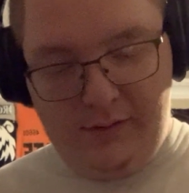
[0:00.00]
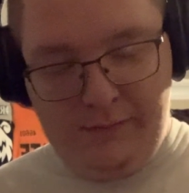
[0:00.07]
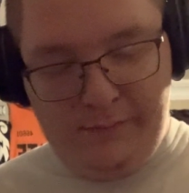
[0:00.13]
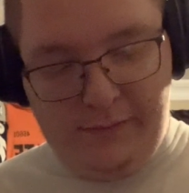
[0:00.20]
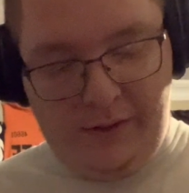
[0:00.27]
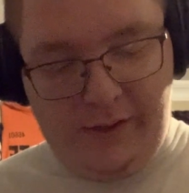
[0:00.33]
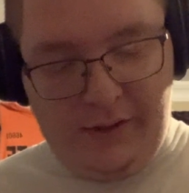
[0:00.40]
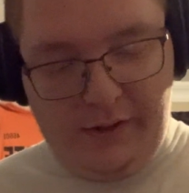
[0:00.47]

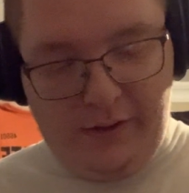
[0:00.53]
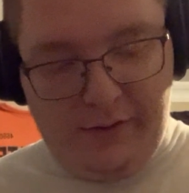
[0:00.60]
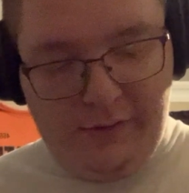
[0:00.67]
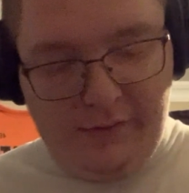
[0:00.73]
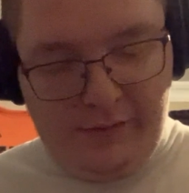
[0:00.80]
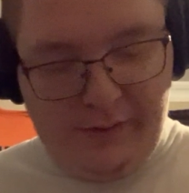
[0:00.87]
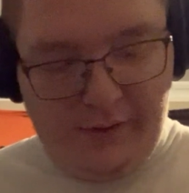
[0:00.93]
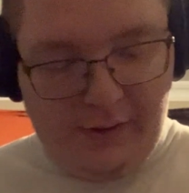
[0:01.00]
My other
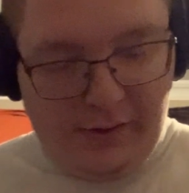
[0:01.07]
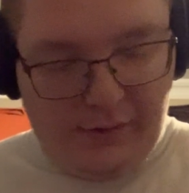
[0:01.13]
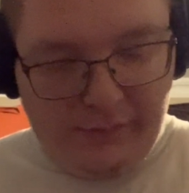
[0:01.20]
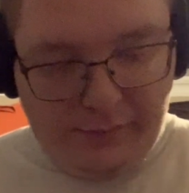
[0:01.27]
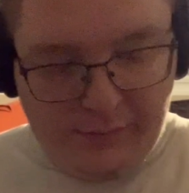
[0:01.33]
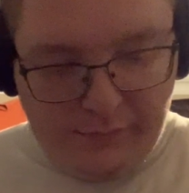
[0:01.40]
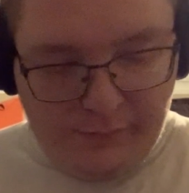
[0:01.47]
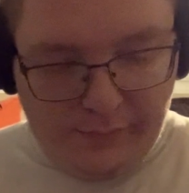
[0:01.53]
thing I
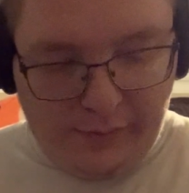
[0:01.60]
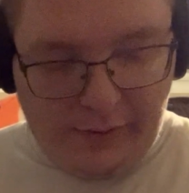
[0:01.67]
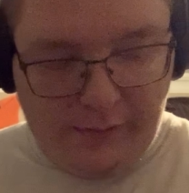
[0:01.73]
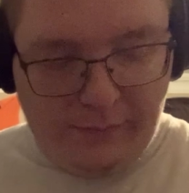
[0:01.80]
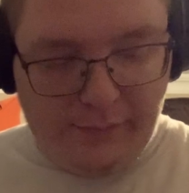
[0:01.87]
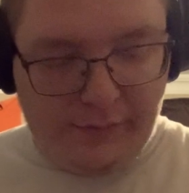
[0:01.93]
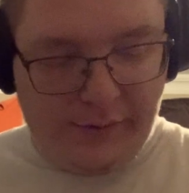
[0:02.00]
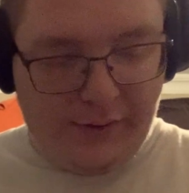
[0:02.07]
would probably
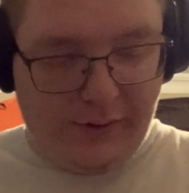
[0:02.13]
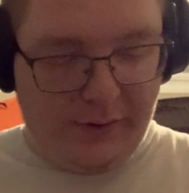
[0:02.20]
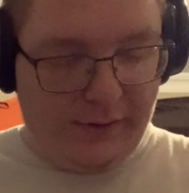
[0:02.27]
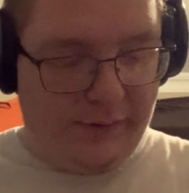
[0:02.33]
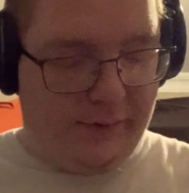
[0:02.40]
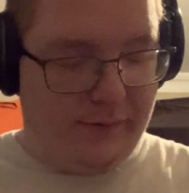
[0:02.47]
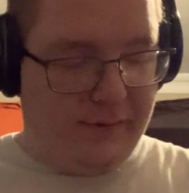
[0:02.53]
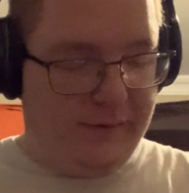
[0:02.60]
bring
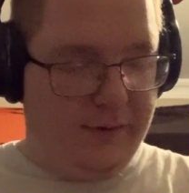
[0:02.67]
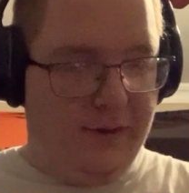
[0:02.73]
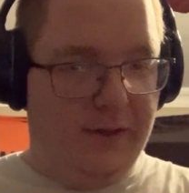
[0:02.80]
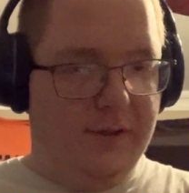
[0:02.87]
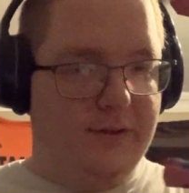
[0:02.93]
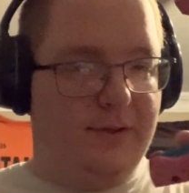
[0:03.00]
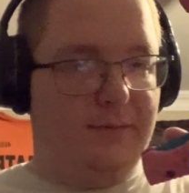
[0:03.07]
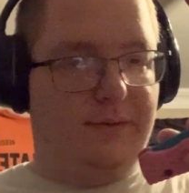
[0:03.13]
is
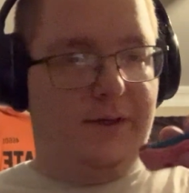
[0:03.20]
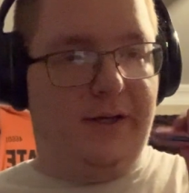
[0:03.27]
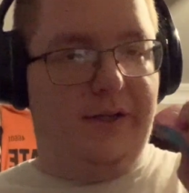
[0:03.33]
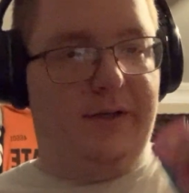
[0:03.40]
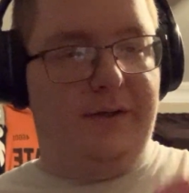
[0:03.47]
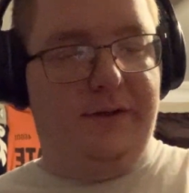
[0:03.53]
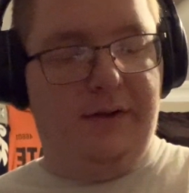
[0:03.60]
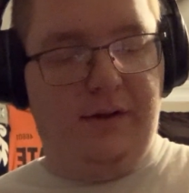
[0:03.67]
some
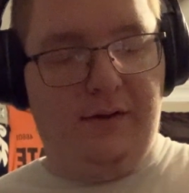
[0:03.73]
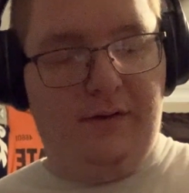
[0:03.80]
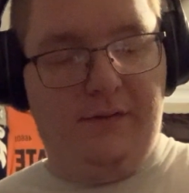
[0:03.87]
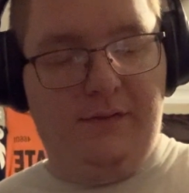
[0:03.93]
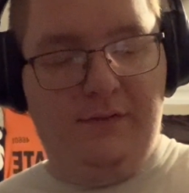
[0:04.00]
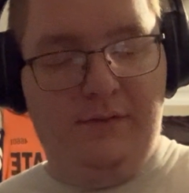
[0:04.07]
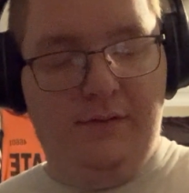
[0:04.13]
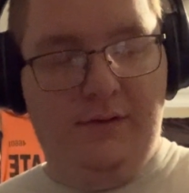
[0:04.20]
kind of
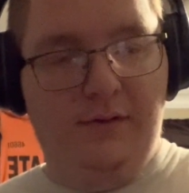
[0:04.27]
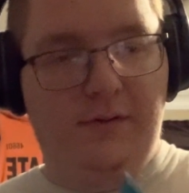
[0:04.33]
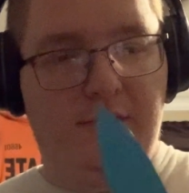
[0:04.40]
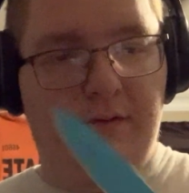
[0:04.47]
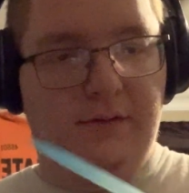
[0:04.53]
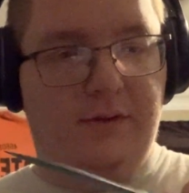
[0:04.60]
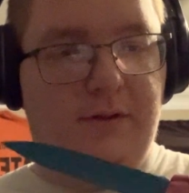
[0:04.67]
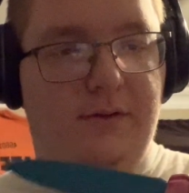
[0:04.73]

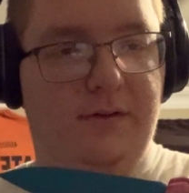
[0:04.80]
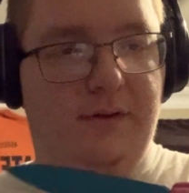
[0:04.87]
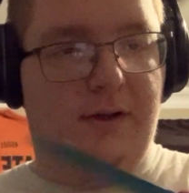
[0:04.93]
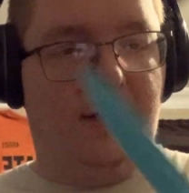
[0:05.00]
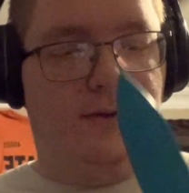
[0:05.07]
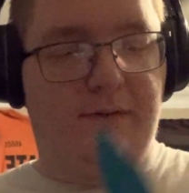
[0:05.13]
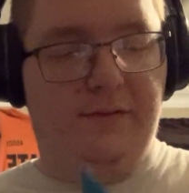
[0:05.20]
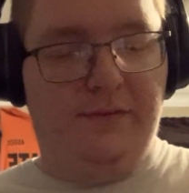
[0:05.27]

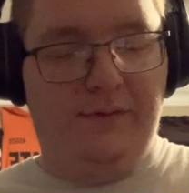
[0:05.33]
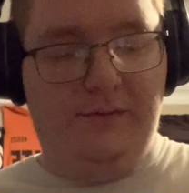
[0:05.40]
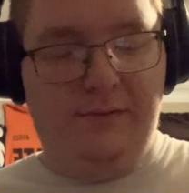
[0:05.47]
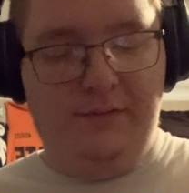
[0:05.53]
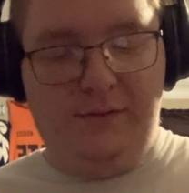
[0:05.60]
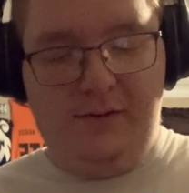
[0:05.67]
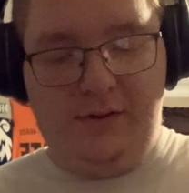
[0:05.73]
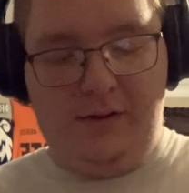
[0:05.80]
knife.
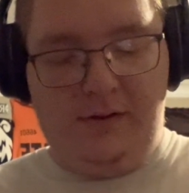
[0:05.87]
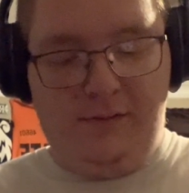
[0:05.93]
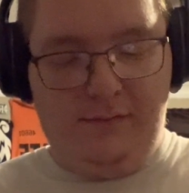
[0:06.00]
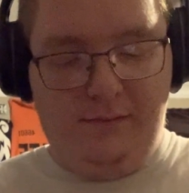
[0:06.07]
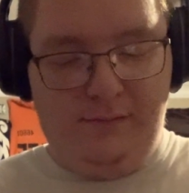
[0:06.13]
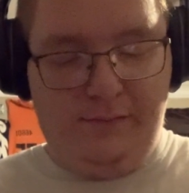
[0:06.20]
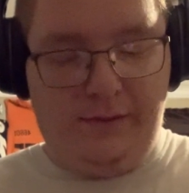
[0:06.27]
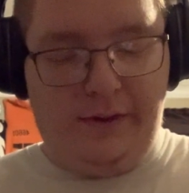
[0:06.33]

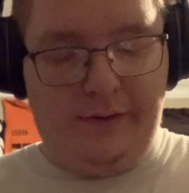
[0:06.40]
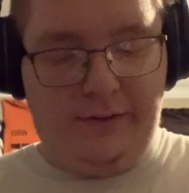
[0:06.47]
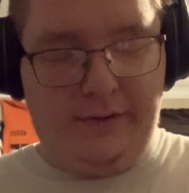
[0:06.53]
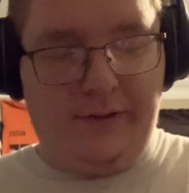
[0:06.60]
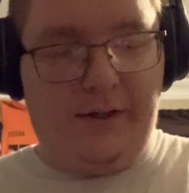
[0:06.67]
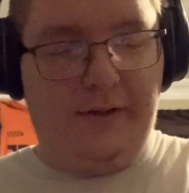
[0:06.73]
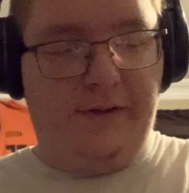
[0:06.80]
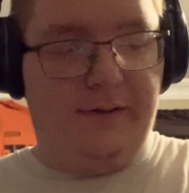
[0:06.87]
Probably
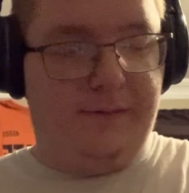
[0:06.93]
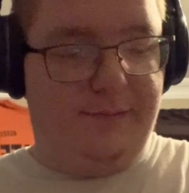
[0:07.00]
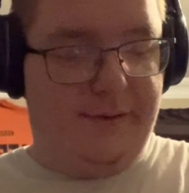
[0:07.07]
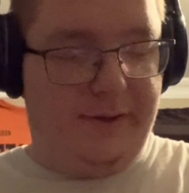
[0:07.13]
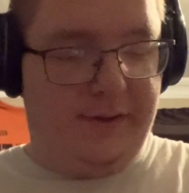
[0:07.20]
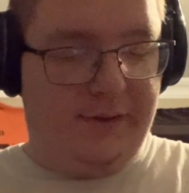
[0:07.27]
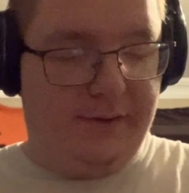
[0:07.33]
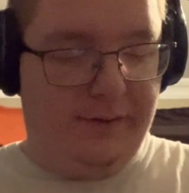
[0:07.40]
not this
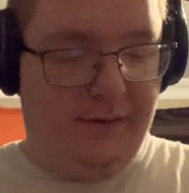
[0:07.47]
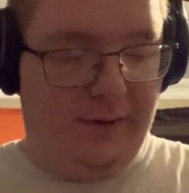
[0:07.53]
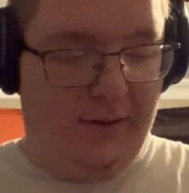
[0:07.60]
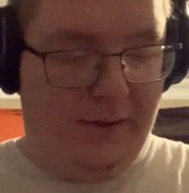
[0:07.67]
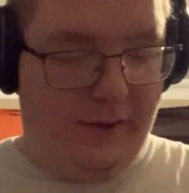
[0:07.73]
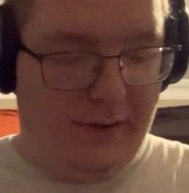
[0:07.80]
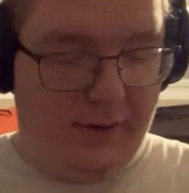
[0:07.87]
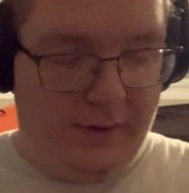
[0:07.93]
big.
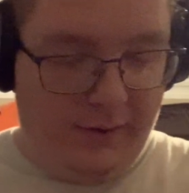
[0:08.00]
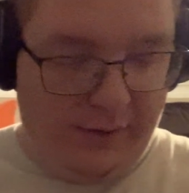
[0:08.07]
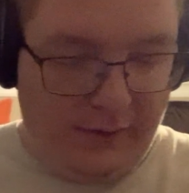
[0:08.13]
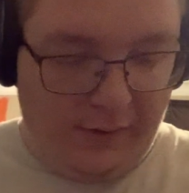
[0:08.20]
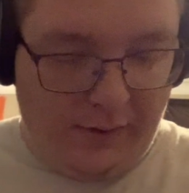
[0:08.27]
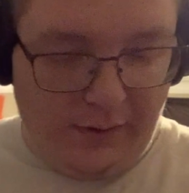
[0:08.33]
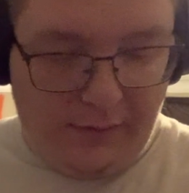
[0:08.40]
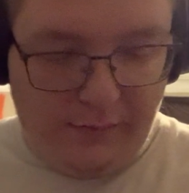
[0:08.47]

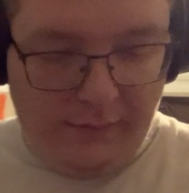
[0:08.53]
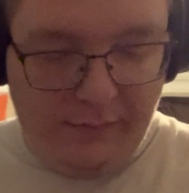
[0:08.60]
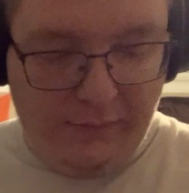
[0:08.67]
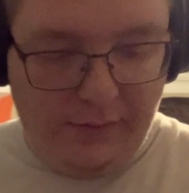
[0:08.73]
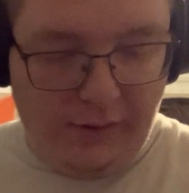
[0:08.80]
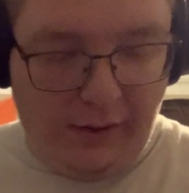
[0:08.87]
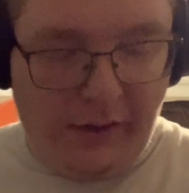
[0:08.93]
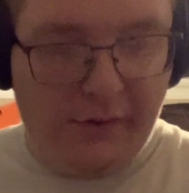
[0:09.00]
I
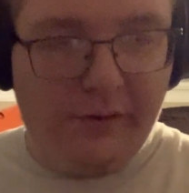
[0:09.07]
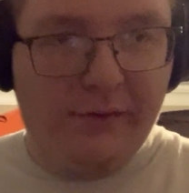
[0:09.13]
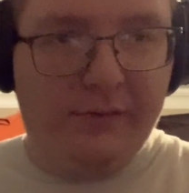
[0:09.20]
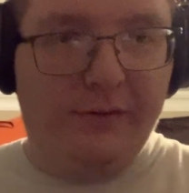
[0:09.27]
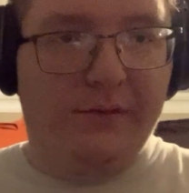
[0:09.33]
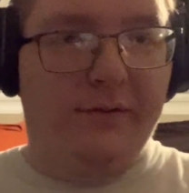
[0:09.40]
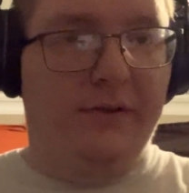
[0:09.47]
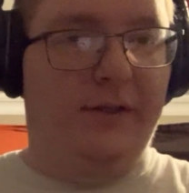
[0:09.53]
don't
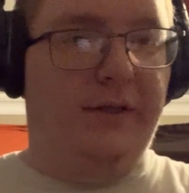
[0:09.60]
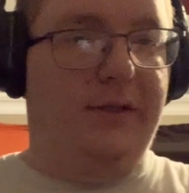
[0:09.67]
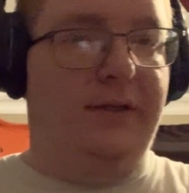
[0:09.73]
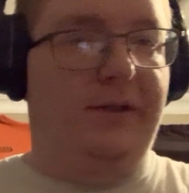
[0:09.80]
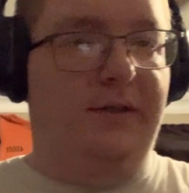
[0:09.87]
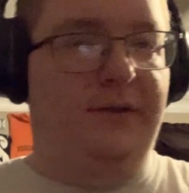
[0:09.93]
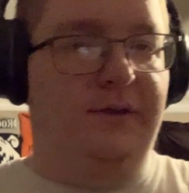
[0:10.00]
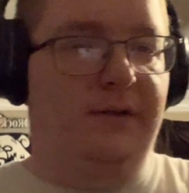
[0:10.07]
know if
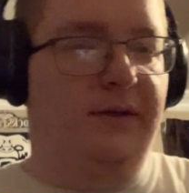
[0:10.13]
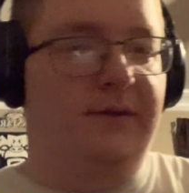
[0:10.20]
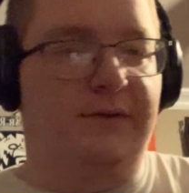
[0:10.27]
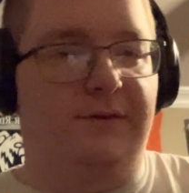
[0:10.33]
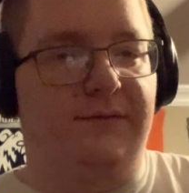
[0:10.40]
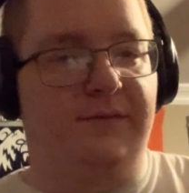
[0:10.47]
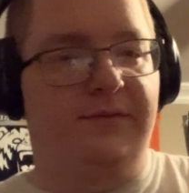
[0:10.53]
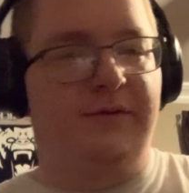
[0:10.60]
he
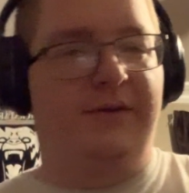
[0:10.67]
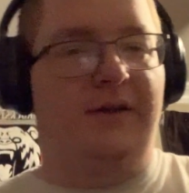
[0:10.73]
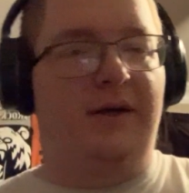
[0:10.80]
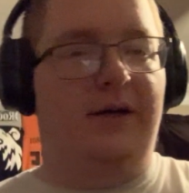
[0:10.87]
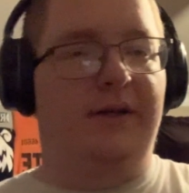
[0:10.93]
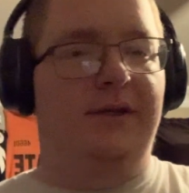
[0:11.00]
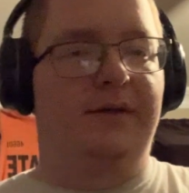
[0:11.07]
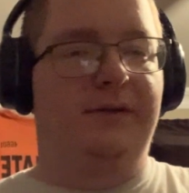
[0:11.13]
doesn't
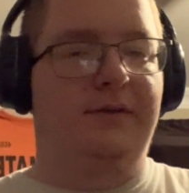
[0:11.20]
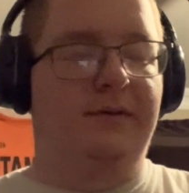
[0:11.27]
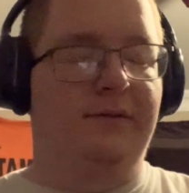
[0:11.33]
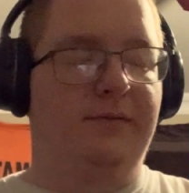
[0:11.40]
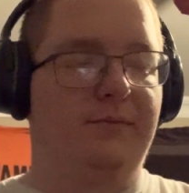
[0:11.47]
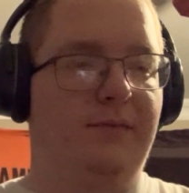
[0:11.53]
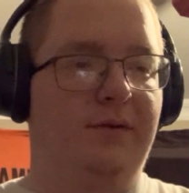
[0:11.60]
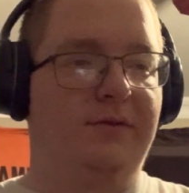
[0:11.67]
fly.
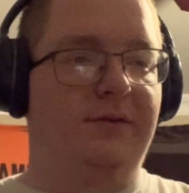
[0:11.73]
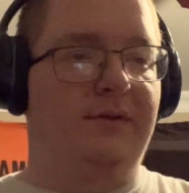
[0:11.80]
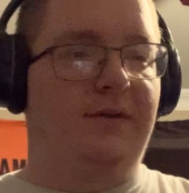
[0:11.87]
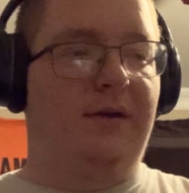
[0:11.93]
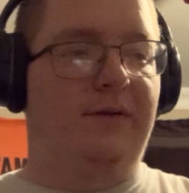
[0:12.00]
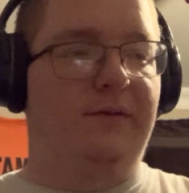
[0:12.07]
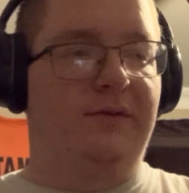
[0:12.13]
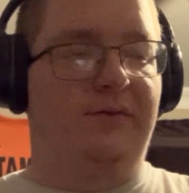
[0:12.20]
Most of the
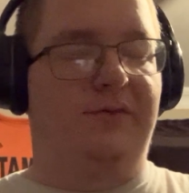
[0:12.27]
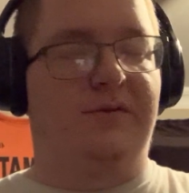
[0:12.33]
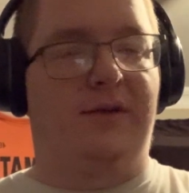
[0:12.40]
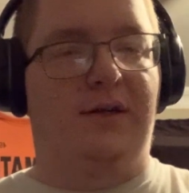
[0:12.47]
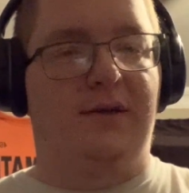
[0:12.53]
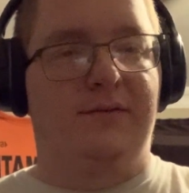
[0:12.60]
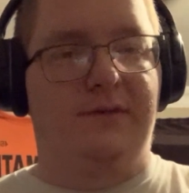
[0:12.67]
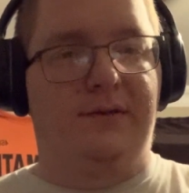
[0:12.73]
time he
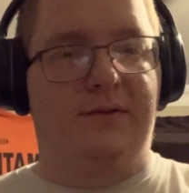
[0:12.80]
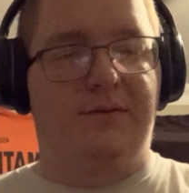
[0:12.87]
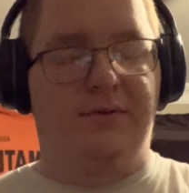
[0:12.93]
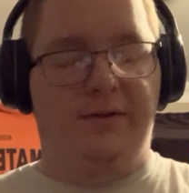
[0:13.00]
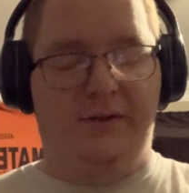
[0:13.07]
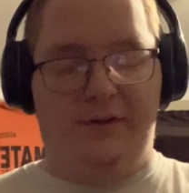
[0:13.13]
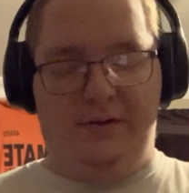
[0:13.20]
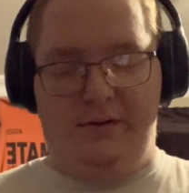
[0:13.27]
drives
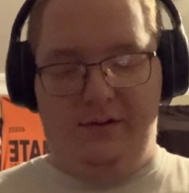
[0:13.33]
everywhere.